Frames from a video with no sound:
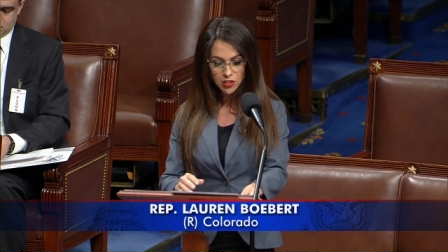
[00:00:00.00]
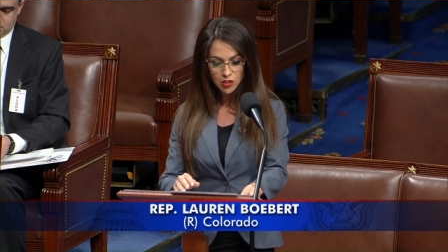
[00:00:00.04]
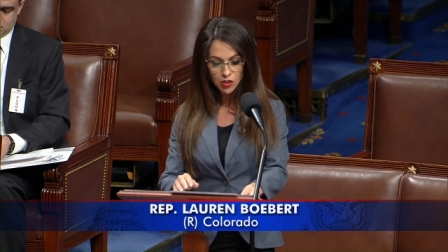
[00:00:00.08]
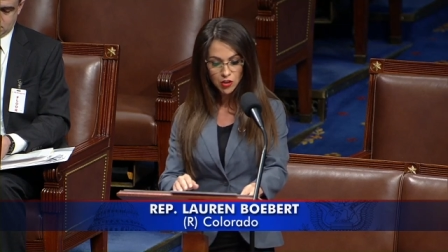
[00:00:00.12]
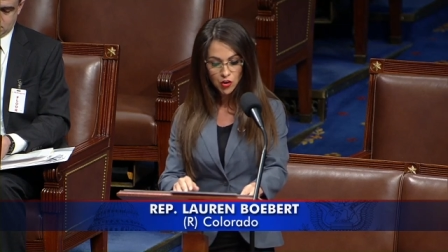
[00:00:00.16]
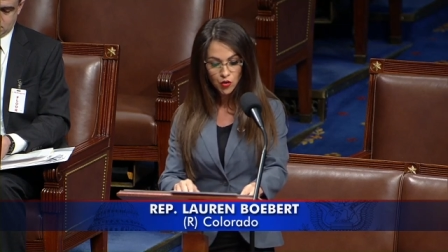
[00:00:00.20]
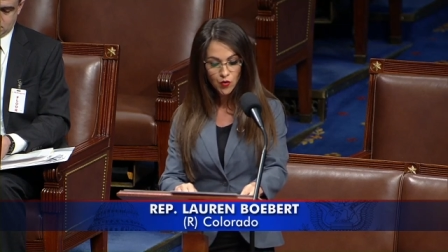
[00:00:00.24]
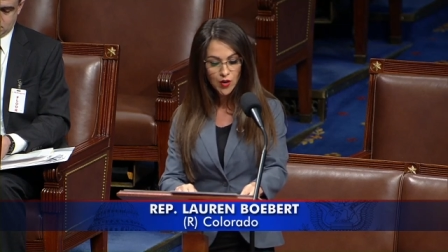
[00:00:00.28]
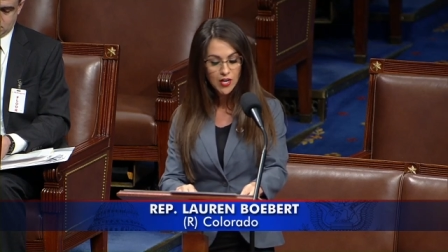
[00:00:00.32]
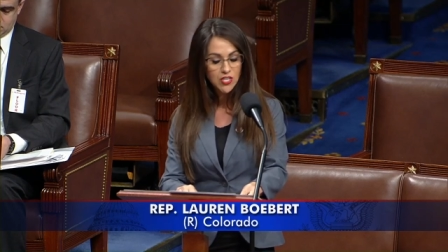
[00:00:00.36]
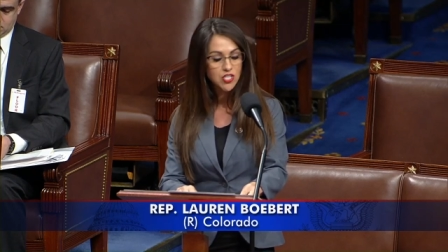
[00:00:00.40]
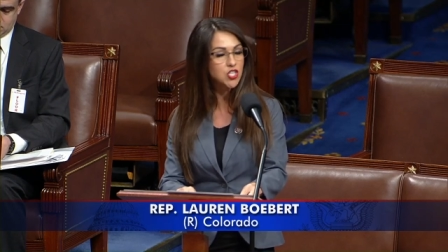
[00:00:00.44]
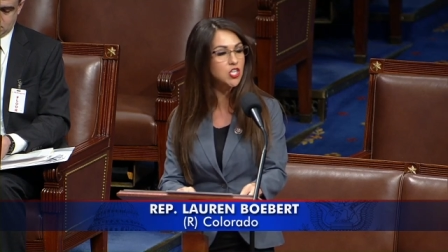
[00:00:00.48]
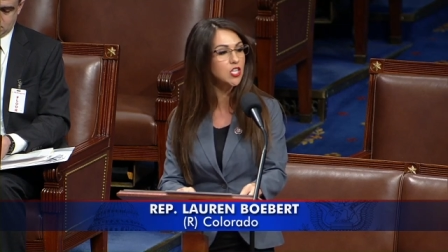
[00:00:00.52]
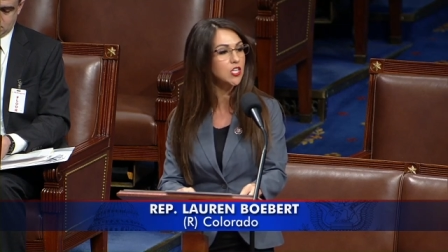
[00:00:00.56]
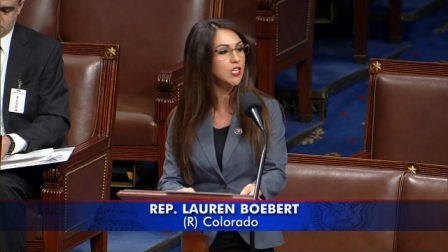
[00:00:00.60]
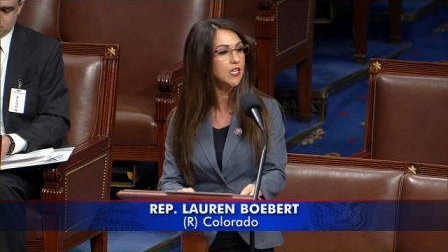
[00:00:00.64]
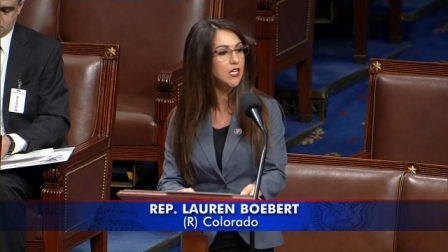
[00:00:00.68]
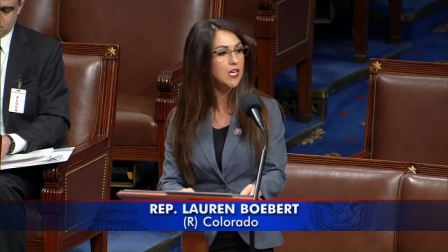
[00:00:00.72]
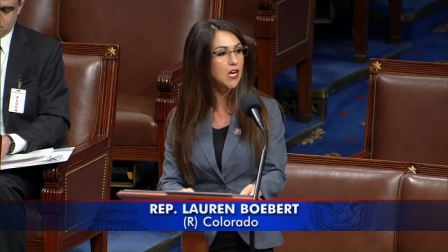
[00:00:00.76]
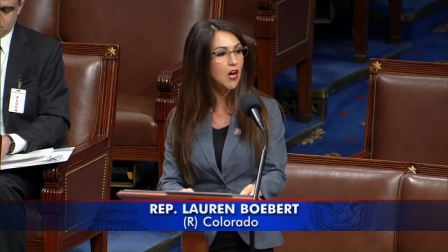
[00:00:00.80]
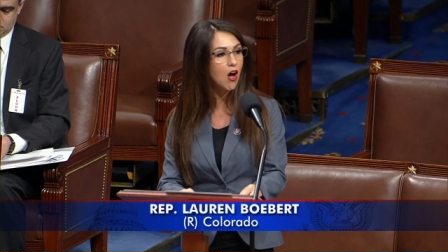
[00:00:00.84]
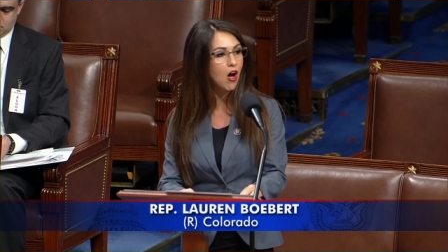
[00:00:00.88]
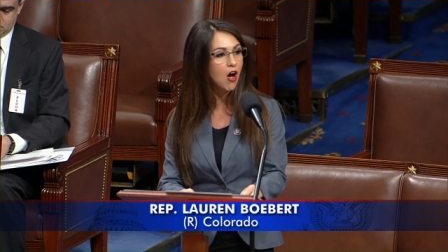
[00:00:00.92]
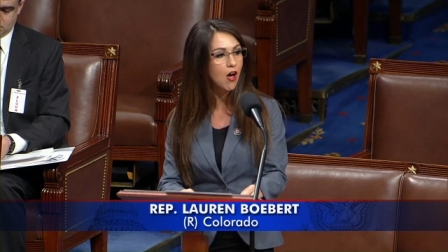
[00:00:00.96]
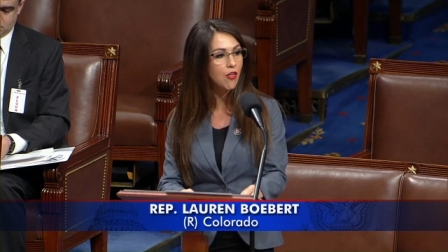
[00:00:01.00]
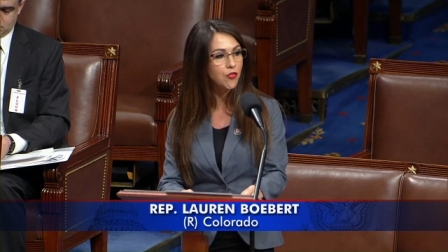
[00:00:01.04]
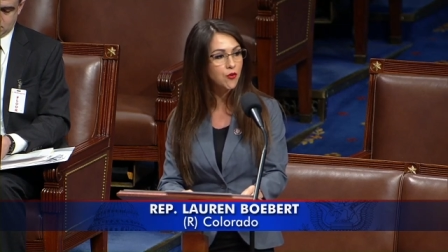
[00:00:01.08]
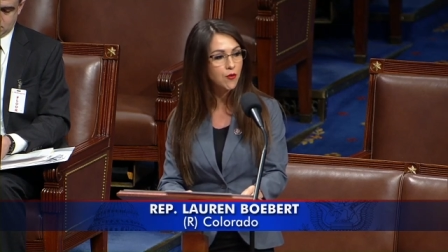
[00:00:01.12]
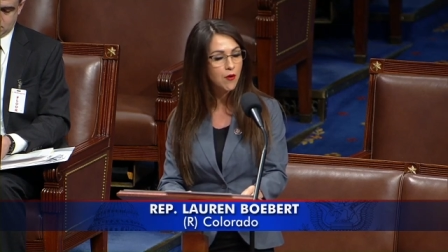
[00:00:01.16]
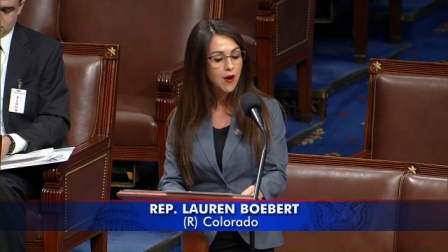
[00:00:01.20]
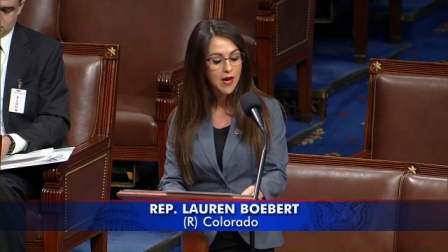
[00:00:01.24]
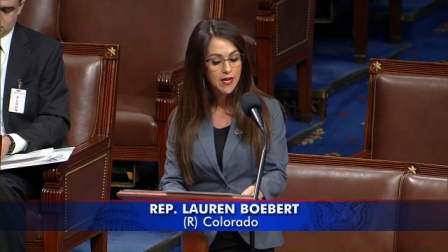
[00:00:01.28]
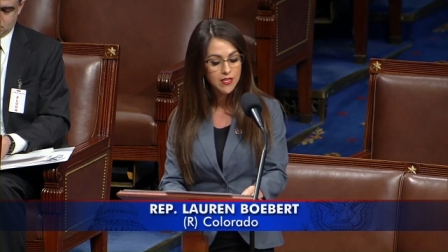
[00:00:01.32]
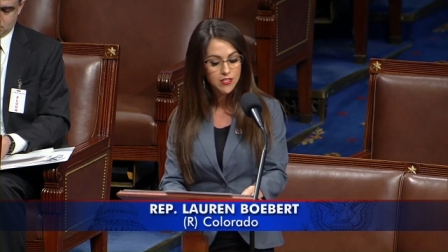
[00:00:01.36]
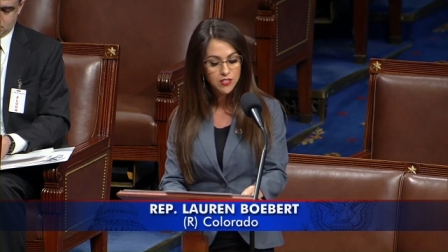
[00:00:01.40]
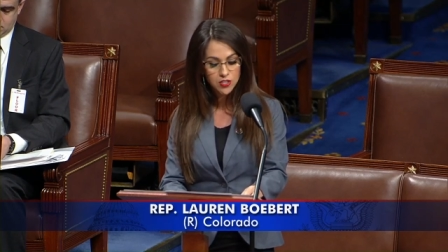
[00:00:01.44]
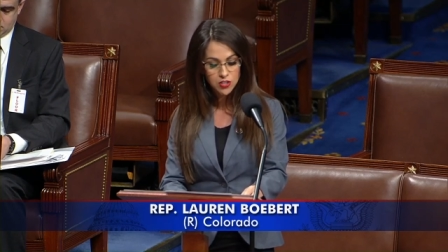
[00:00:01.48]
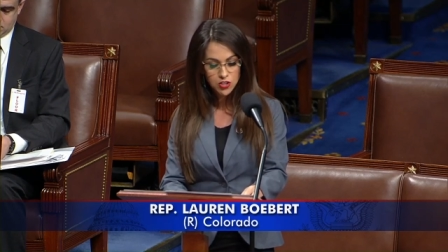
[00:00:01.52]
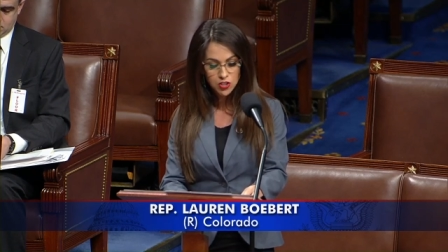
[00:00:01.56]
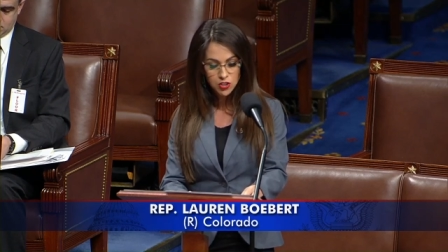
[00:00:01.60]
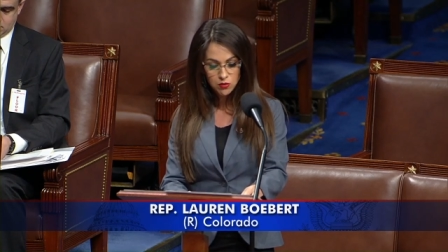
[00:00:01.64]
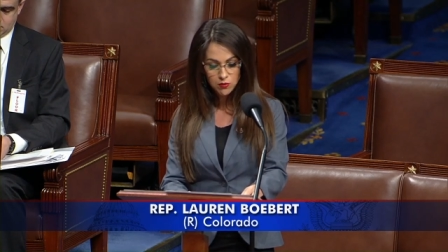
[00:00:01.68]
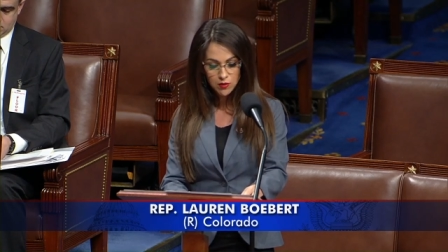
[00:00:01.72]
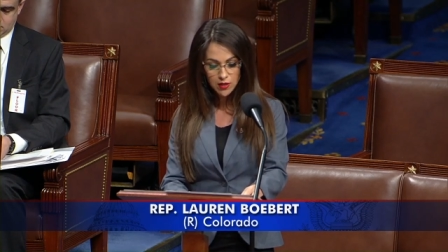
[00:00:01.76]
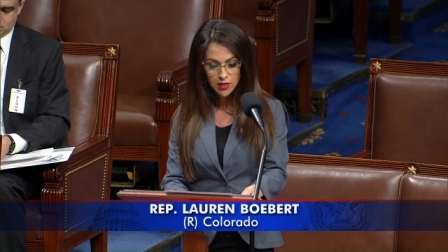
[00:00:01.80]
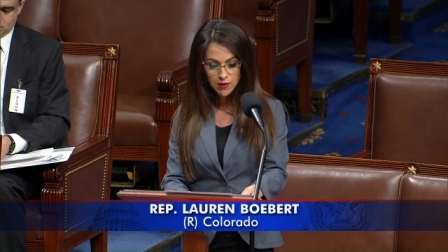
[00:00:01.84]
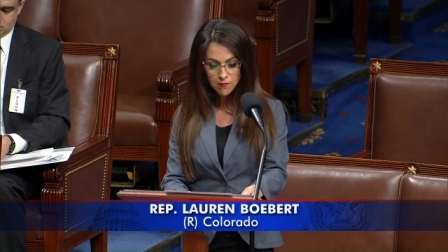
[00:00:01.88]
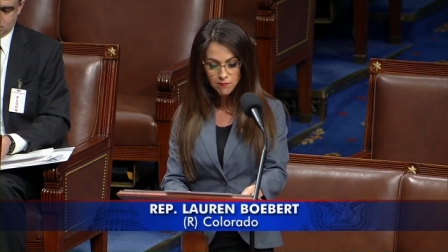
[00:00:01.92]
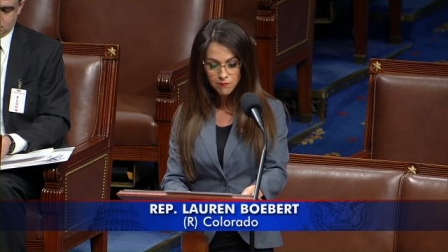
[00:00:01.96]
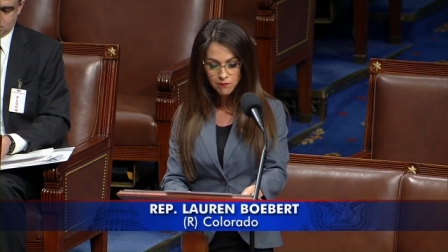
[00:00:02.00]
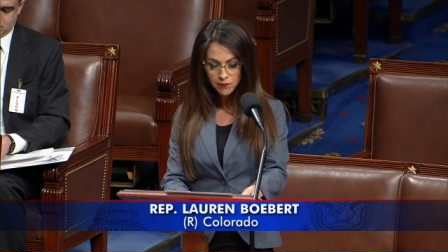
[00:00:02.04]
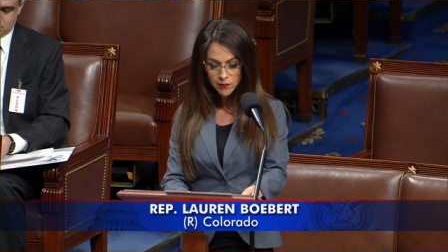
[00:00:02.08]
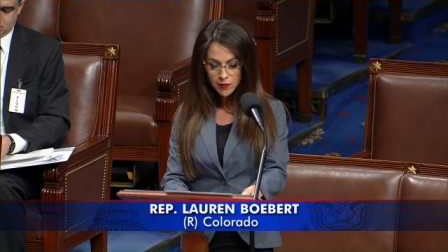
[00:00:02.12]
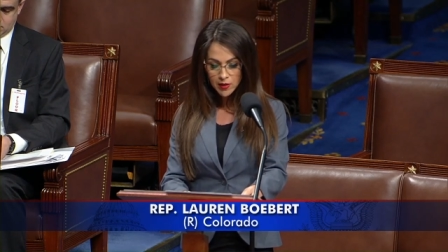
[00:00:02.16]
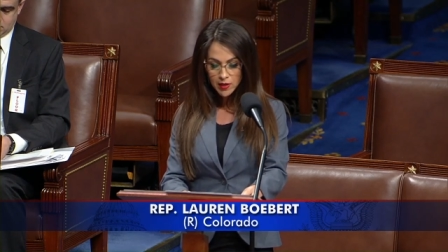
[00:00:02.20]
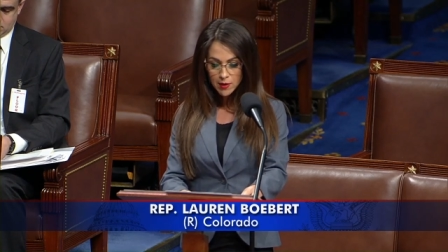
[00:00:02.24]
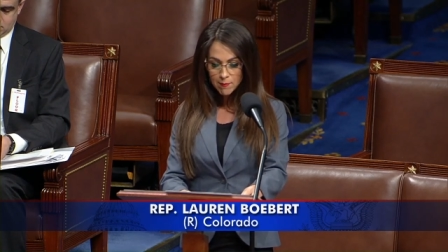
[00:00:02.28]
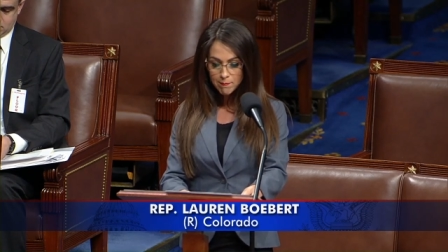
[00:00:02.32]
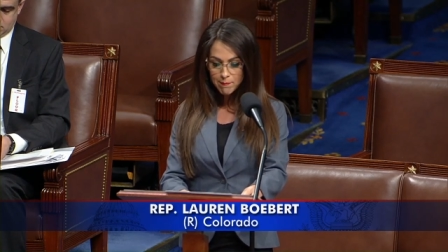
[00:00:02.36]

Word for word: congressionally authorized duty